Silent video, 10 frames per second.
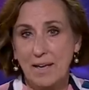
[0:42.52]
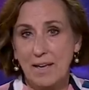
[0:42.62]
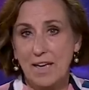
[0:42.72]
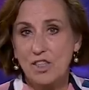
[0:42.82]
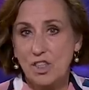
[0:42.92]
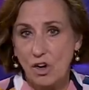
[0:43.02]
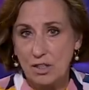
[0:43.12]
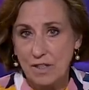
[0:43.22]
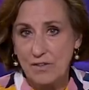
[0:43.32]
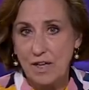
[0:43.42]
In
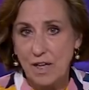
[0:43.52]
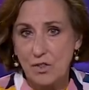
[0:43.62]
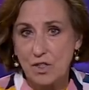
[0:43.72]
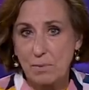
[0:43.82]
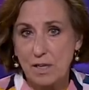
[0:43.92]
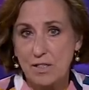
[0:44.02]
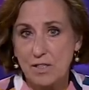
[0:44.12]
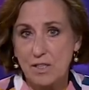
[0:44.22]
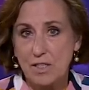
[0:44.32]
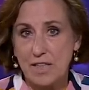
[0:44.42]
Scotland, the Culture
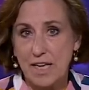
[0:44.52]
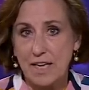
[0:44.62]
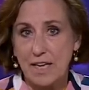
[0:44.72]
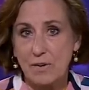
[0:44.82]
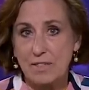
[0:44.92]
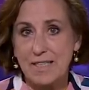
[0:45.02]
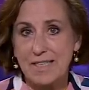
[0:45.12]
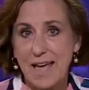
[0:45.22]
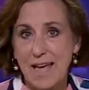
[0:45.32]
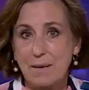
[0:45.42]
Minister today announced a
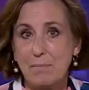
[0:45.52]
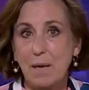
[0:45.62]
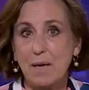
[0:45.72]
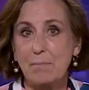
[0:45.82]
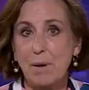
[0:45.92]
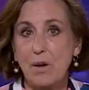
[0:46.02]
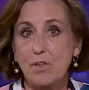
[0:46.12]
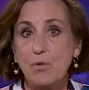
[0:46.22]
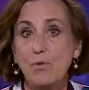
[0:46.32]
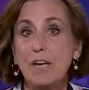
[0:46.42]
£10 million
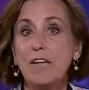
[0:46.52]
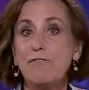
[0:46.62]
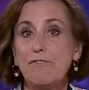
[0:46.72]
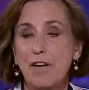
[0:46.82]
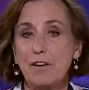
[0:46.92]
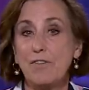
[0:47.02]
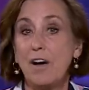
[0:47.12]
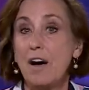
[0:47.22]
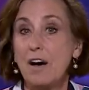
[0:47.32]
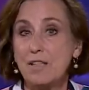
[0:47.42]
relief fund for
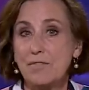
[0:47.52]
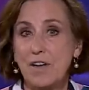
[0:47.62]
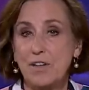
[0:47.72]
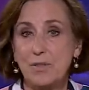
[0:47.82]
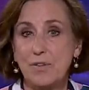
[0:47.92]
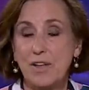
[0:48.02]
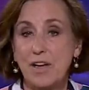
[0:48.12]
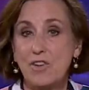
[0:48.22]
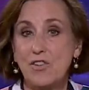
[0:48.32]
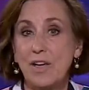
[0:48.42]
arts venues in the
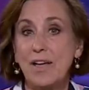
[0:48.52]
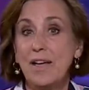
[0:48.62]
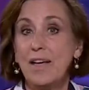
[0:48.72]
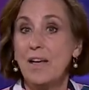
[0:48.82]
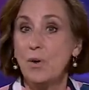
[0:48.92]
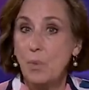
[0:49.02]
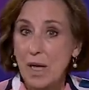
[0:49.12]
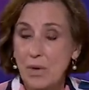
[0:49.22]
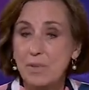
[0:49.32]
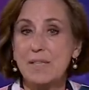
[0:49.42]
country. In
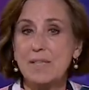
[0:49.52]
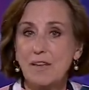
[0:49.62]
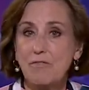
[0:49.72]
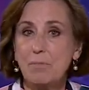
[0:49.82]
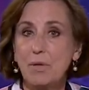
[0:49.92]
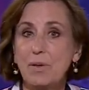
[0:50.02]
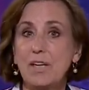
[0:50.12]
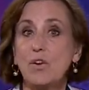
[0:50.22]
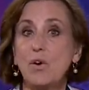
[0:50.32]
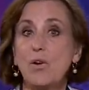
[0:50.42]
Wales, it's £7 million.
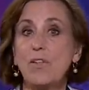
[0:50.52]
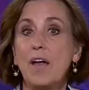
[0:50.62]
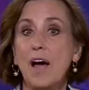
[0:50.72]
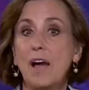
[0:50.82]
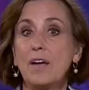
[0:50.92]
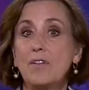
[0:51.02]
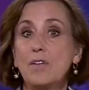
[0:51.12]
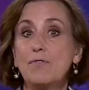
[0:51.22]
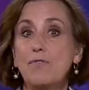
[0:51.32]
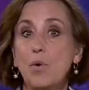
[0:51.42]
In Northern Ireland,
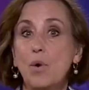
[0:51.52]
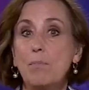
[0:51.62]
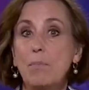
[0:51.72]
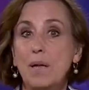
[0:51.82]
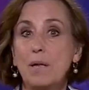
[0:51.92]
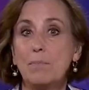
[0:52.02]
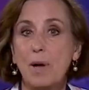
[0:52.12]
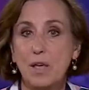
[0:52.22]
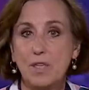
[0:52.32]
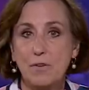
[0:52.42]
there's £4 million
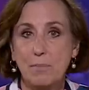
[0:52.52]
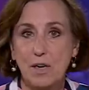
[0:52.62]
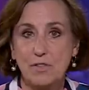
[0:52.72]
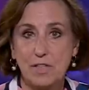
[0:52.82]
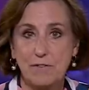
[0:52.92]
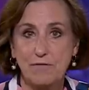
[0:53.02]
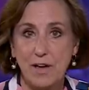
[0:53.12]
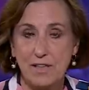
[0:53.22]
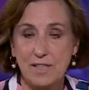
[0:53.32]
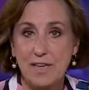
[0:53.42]
of emergency
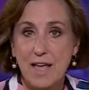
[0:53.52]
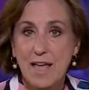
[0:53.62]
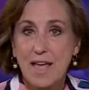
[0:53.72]
funds.